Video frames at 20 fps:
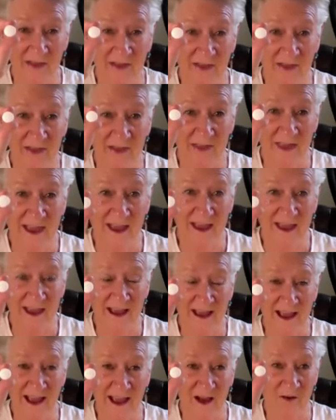
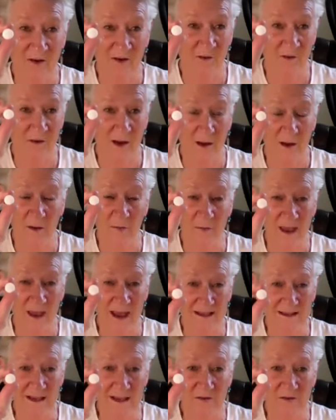They have an
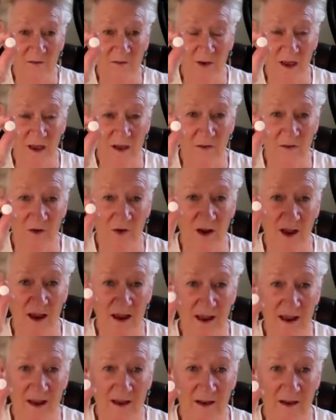amazing flavor,
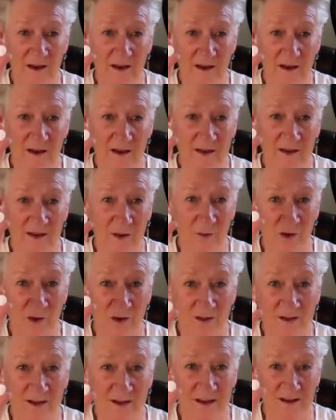and they
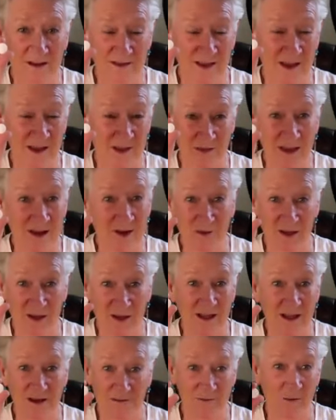don't
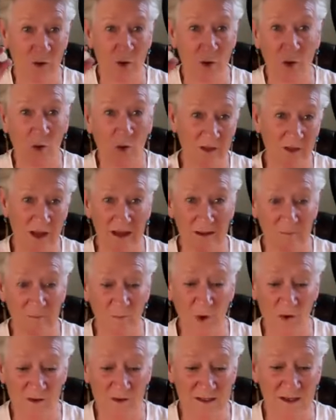get old like
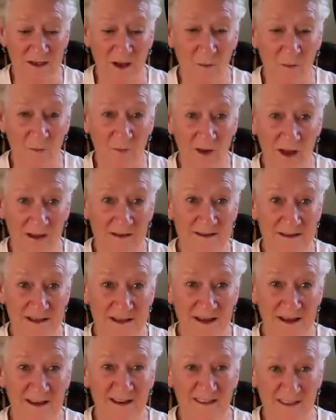most gum does,
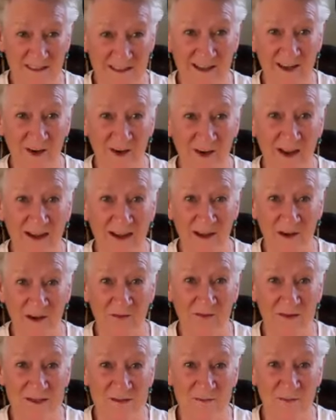and like you have
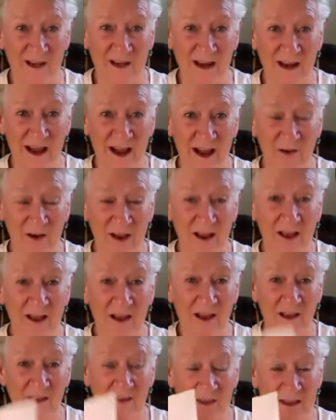to spit it out.
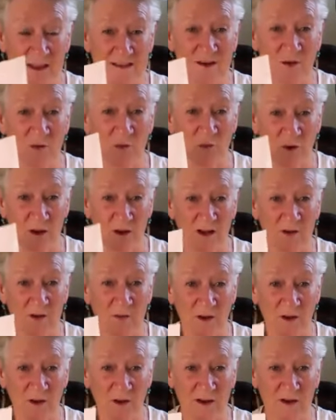These are
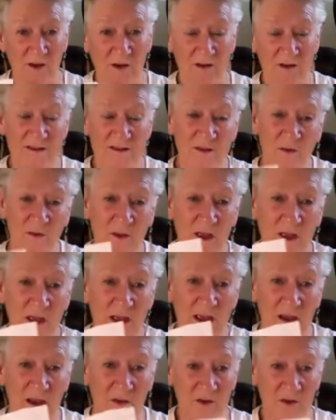really good. So
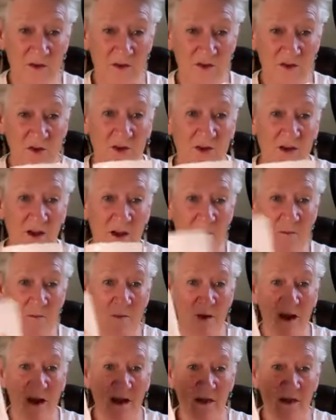if you chew gum,
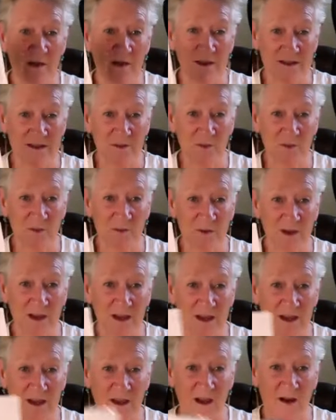this would
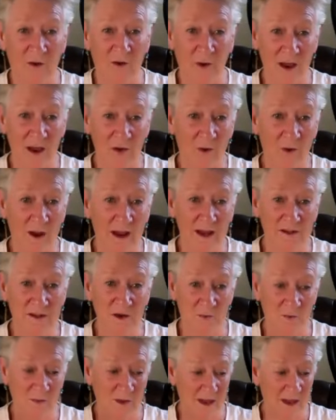be a great way to
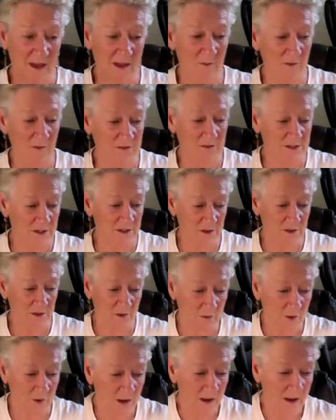be able
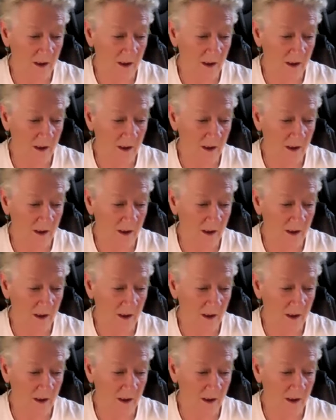to